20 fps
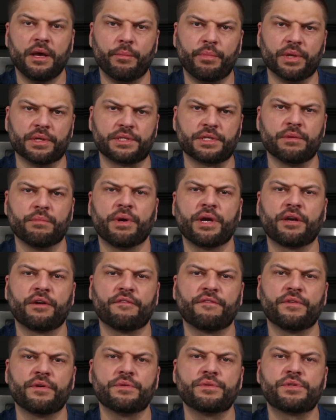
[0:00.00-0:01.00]
built-in
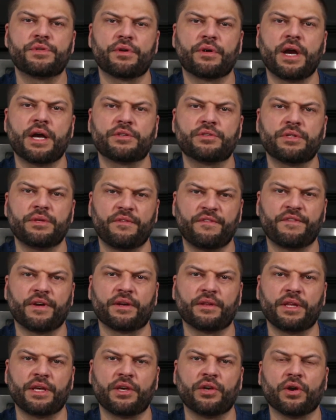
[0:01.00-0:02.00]
microphones that are actually
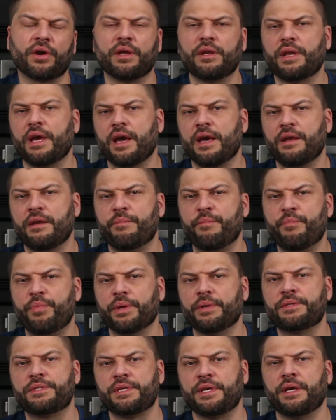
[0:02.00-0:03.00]
fairly good, and
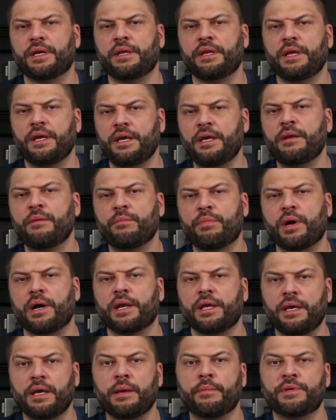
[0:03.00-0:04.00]
built-in
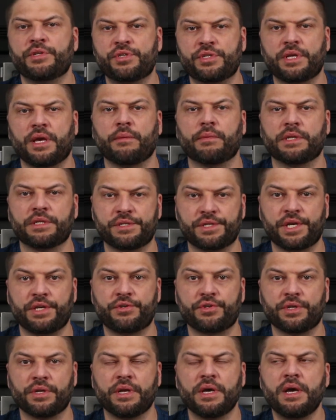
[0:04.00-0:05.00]
in-body image
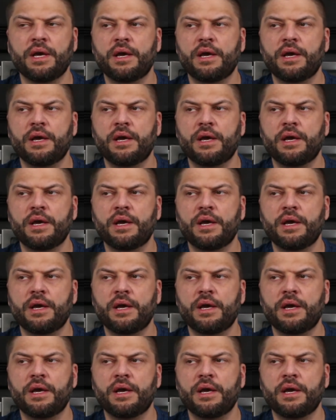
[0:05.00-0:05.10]
stabilization.